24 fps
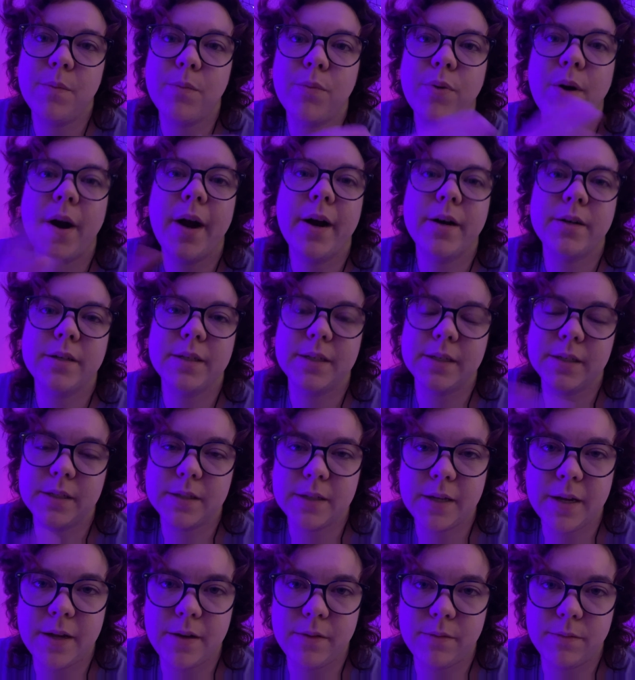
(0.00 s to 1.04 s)
prior to this
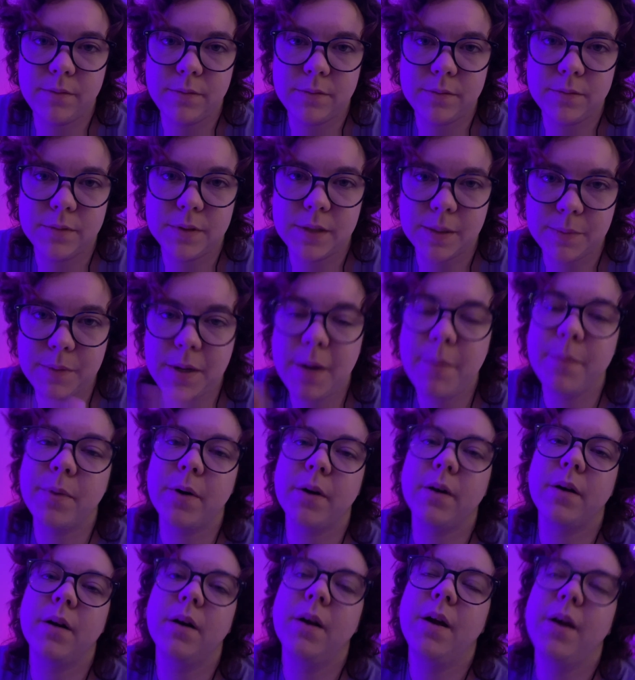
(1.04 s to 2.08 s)
in
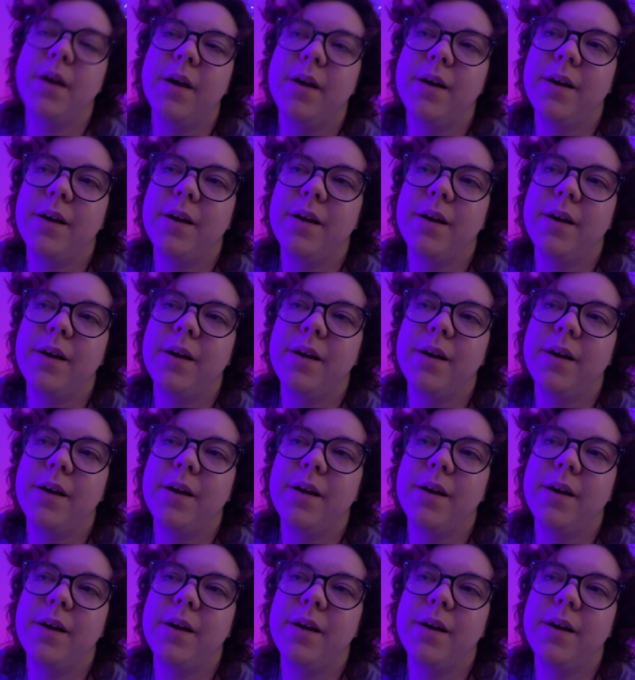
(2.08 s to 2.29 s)
September,